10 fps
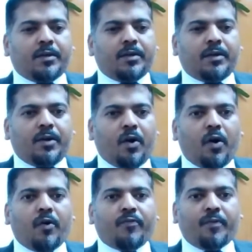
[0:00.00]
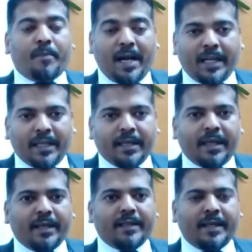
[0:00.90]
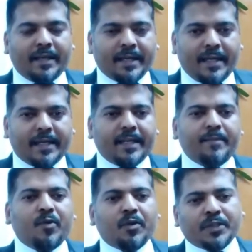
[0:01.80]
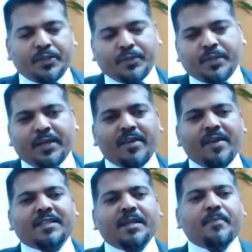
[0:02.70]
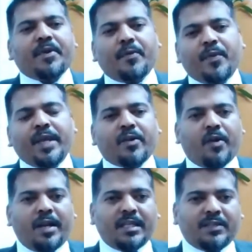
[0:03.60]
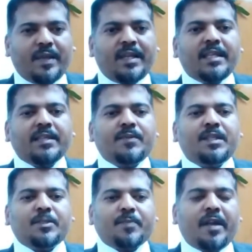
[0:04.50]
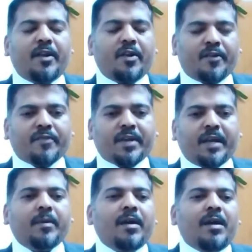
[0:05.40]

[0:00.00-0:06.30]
of mine and the entire team goes into that. We have a separate wing called as wellness, which spend a lot of time.